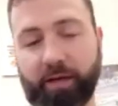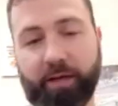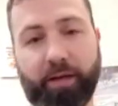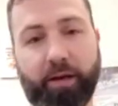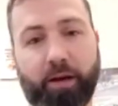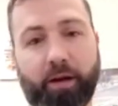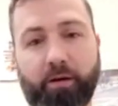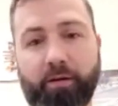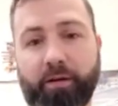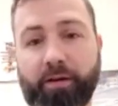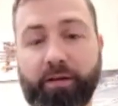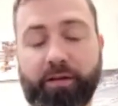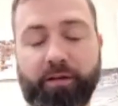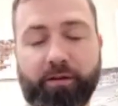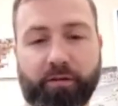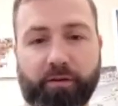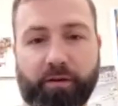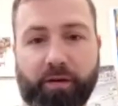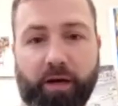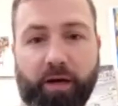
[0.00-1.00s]
you know, yeah. into
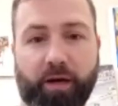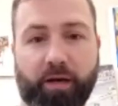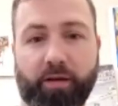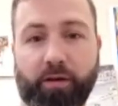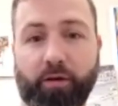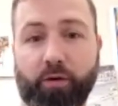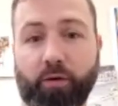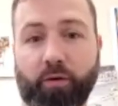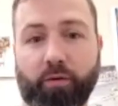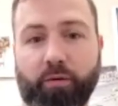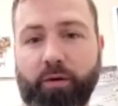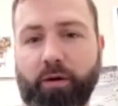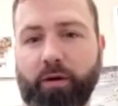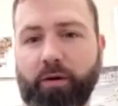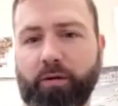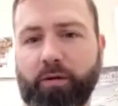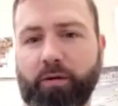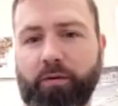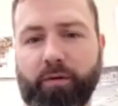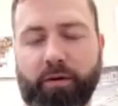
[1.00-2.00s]
your gut and you don't
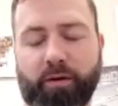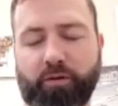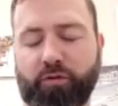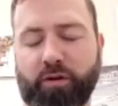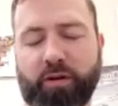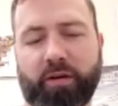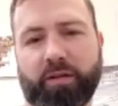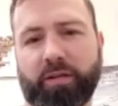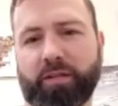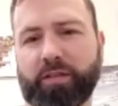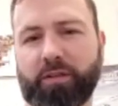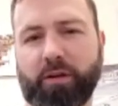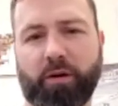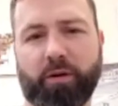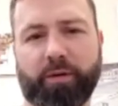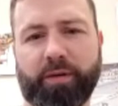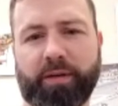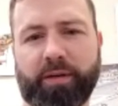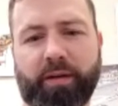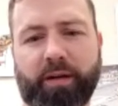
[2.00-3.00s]
know. And adrenaline's
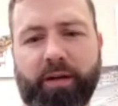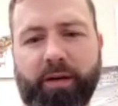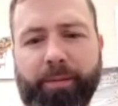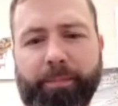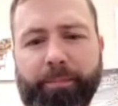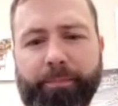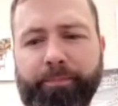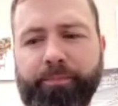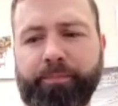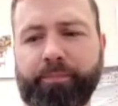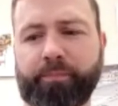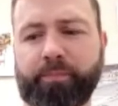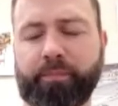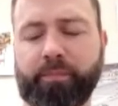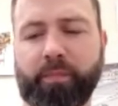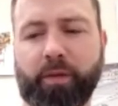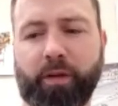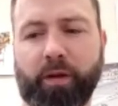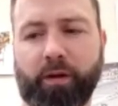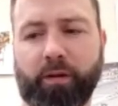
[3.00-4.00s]
going. Um,
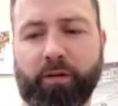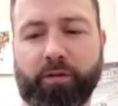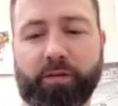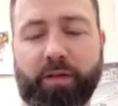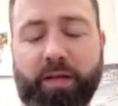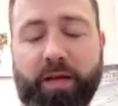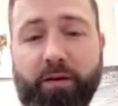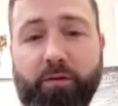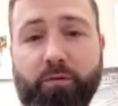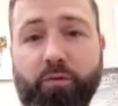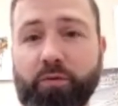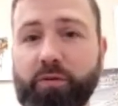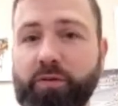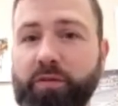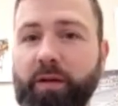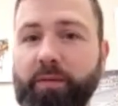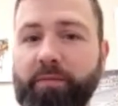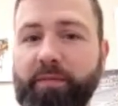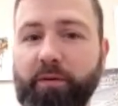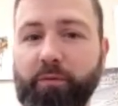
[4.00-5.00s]
you know, there's a lot of cool
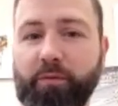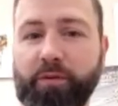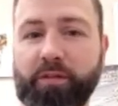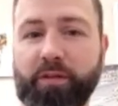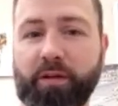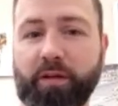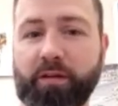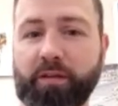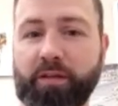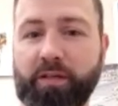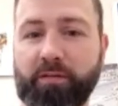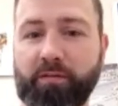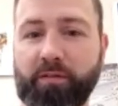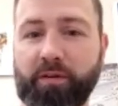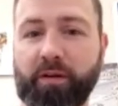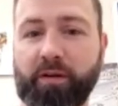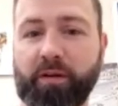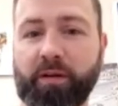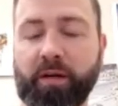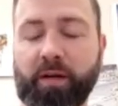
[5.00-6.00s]
stuff that we see on
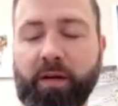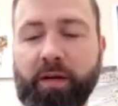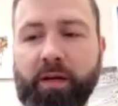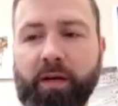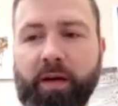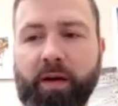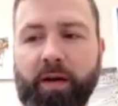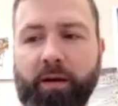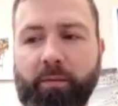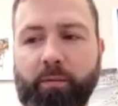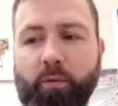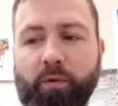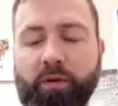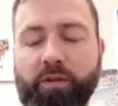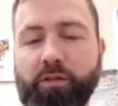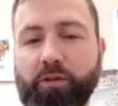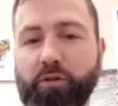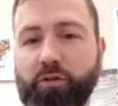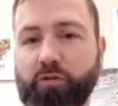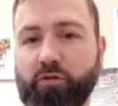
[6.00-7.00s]
TV. Uh, but
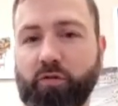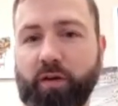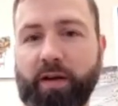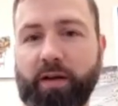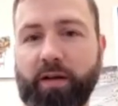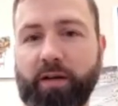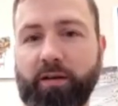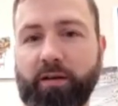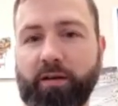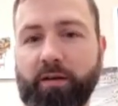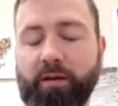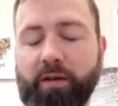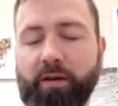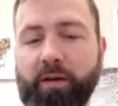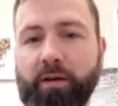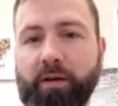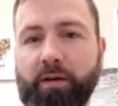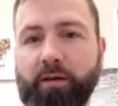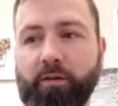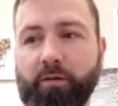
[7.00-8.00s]
once you train it,
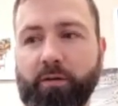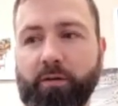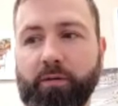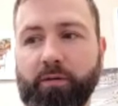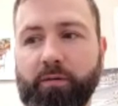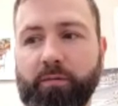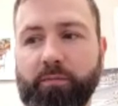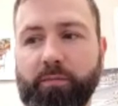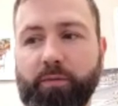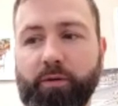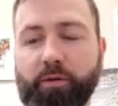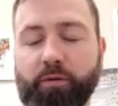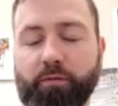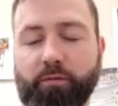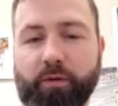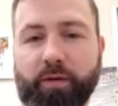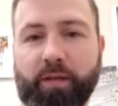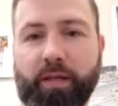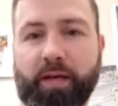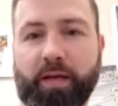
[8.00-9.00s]
you'll you'll
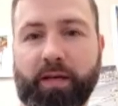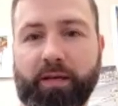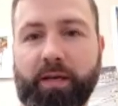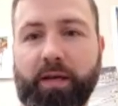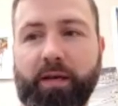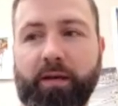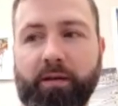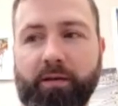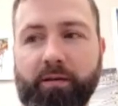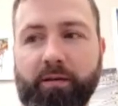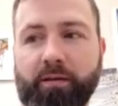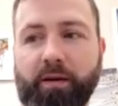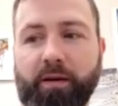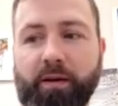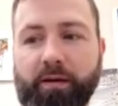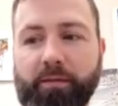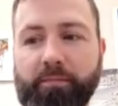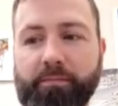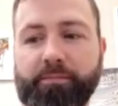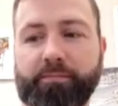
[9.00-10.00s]
realize, hey,
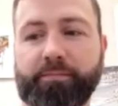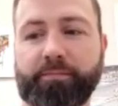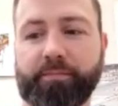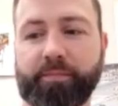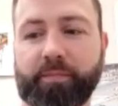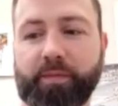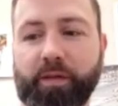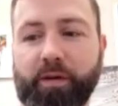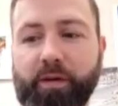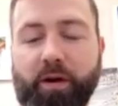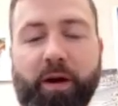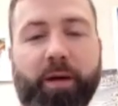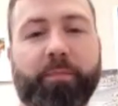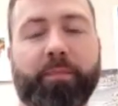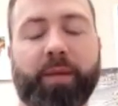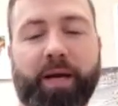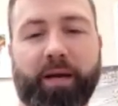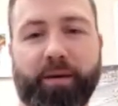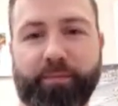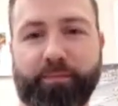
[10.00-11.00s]
um, crap,
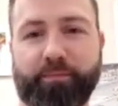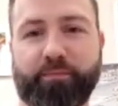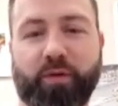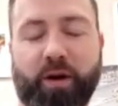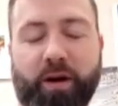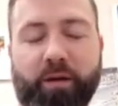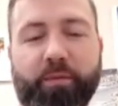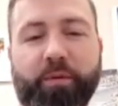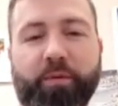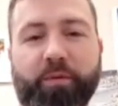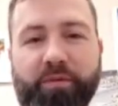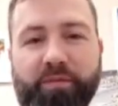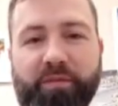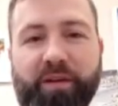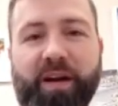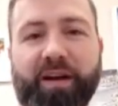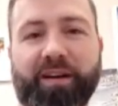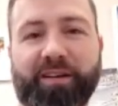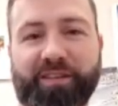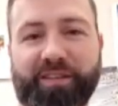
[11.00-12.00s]
I probably would have
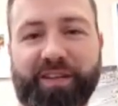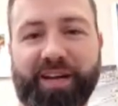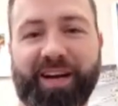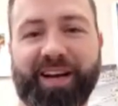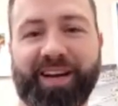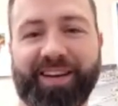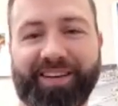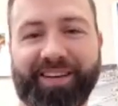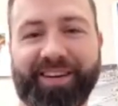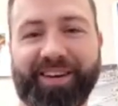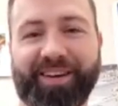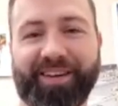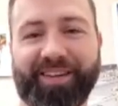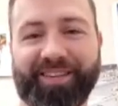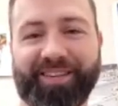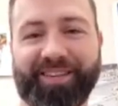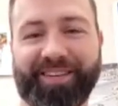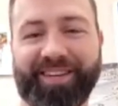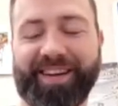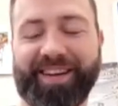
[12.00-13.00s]
gotten shot, you know.
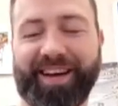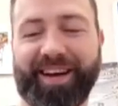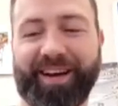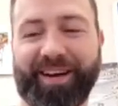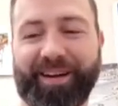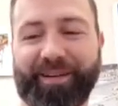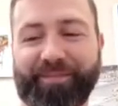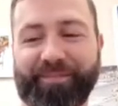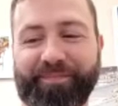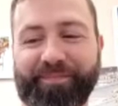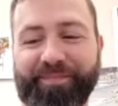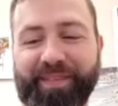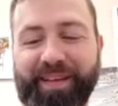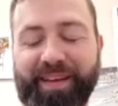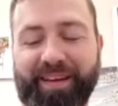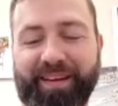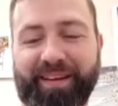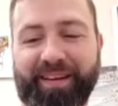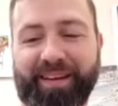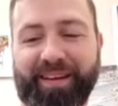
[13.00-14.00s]
Um,
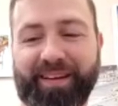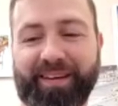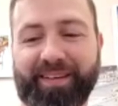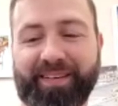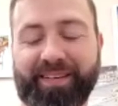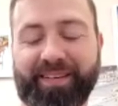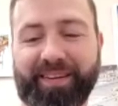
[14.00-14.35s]
and uh,